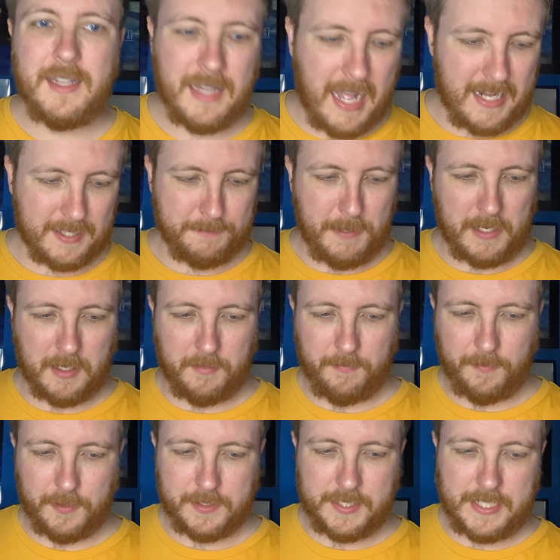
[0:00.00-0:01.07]
last pickup
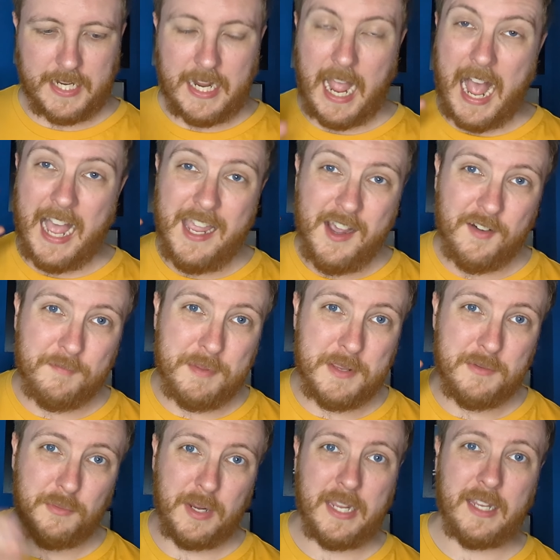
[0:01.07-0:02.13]
for today, I have
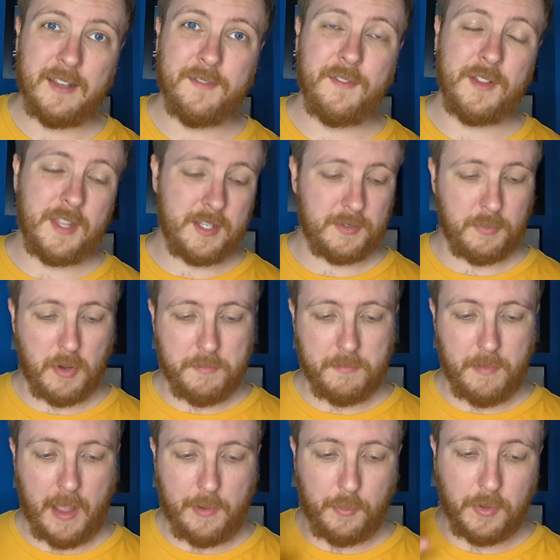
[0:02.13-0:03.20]
been waiting for this
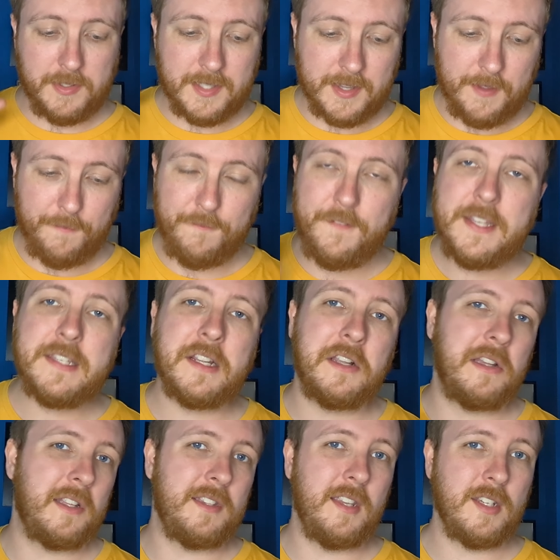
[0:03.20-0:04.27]
one. I wanted the
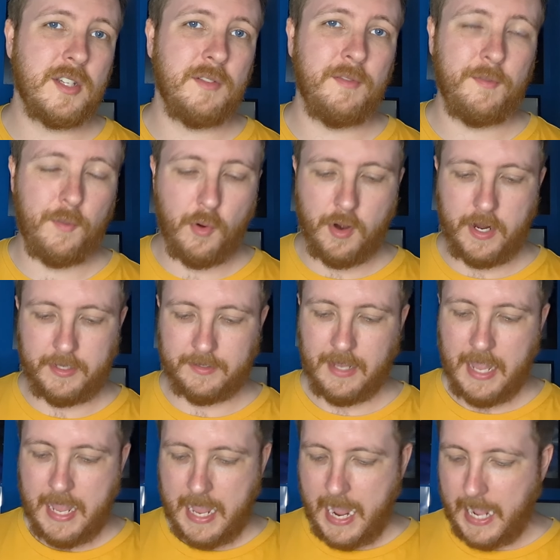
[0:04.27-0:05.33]
physical edition for it,
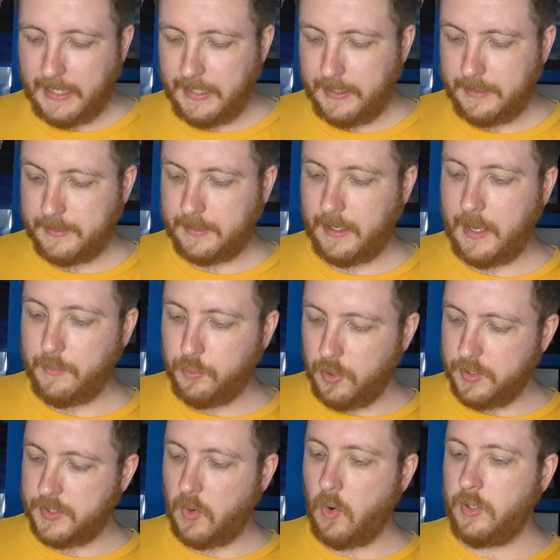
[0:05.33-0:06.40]
and it
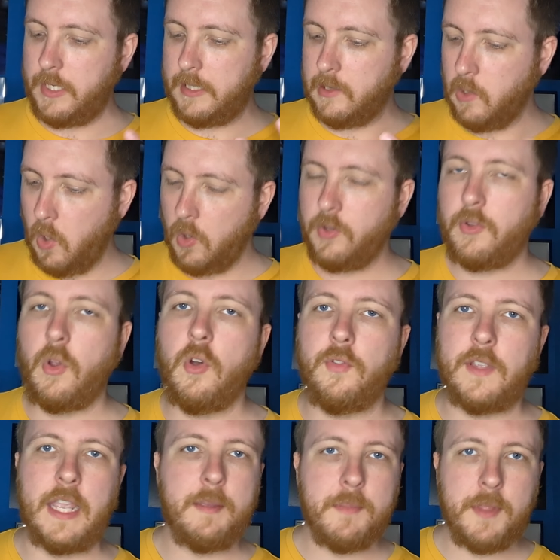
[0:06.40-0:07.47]
was on a lot
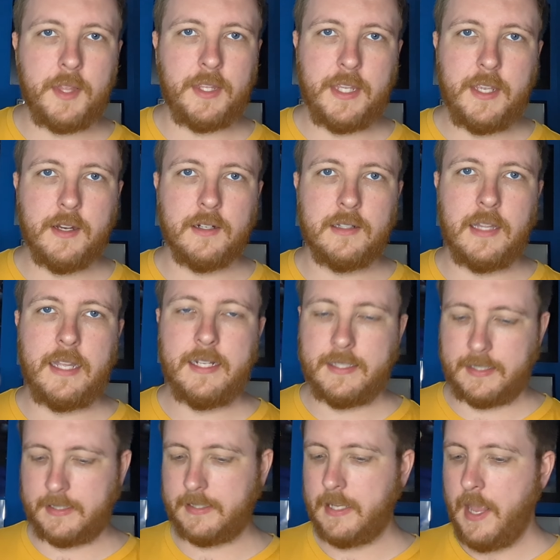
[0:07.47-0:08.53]
of Game of the Year
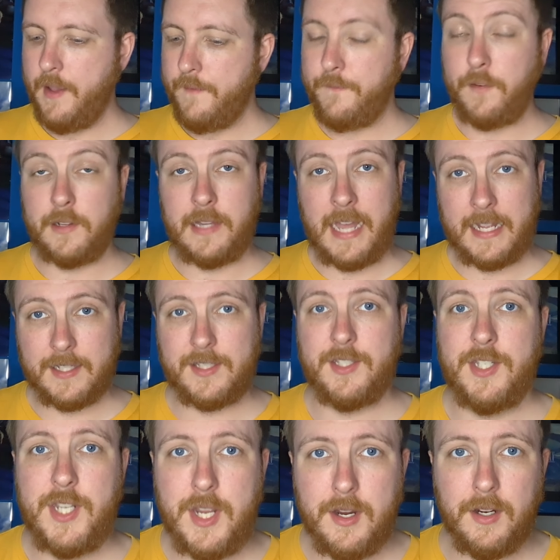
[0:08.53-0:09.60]
lists for last
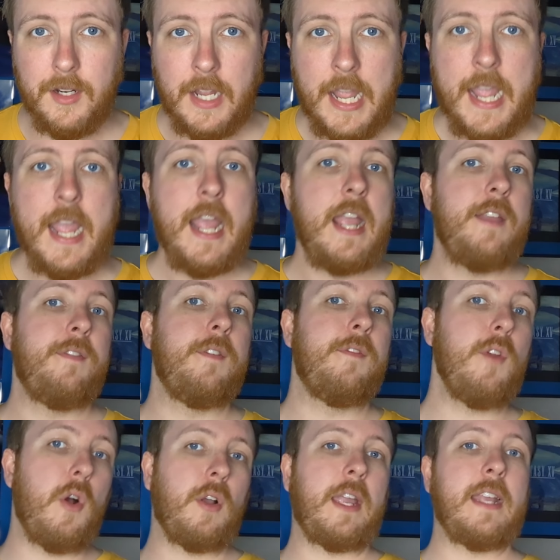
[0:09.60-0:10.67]
year. If you've
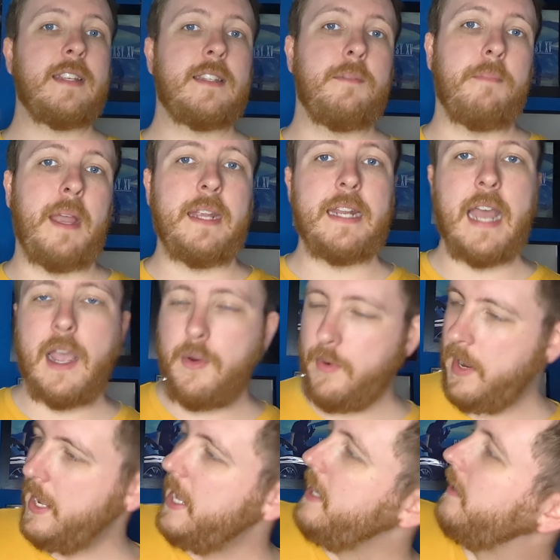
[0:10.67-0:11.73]
not guessed it by now,
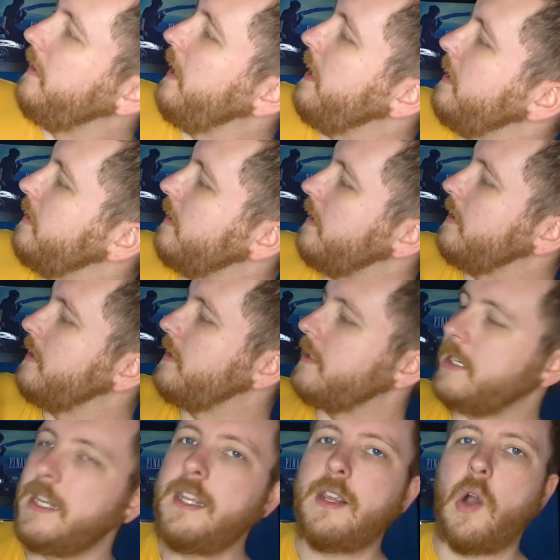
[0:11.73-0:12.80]
it is
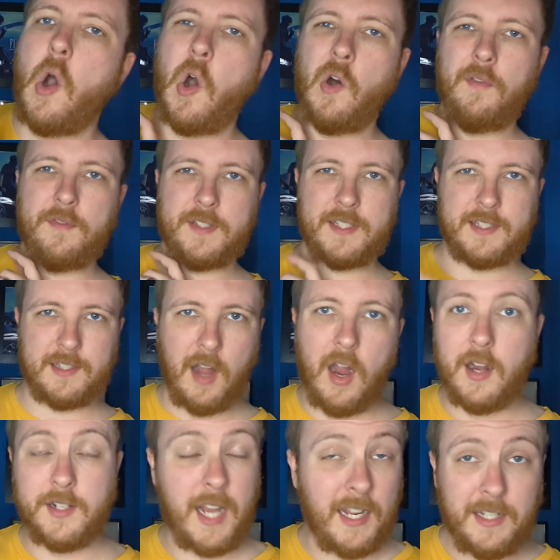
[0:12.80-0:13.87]
Sea of
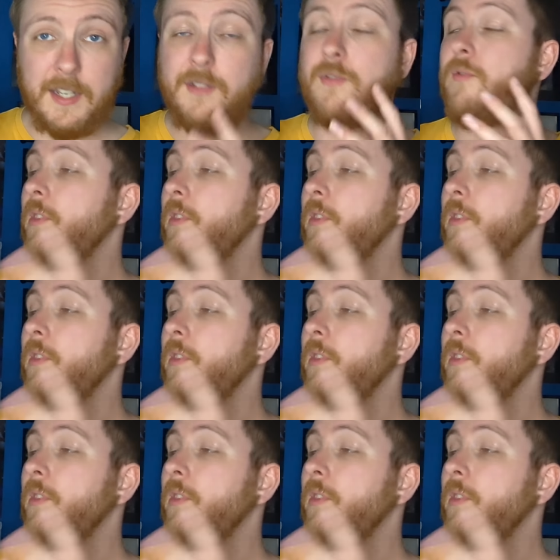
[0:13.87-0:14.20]
Stars. I didn't